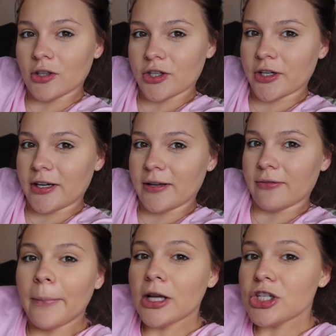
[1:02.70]

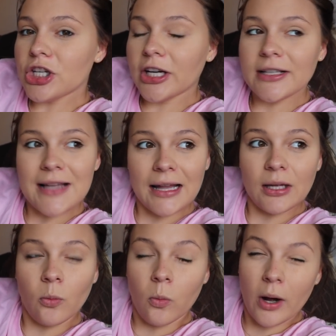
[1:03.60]
alternative. I'm not sure
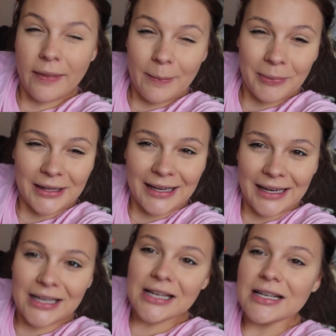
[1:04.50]
exactly what the
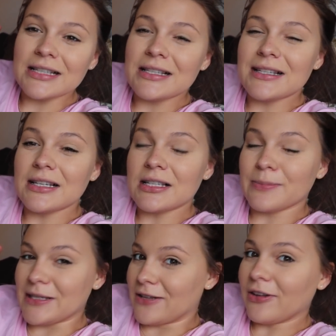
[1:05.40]
plan is
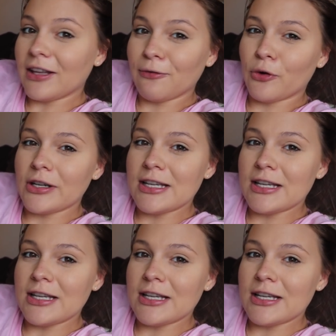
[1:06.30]
specifically for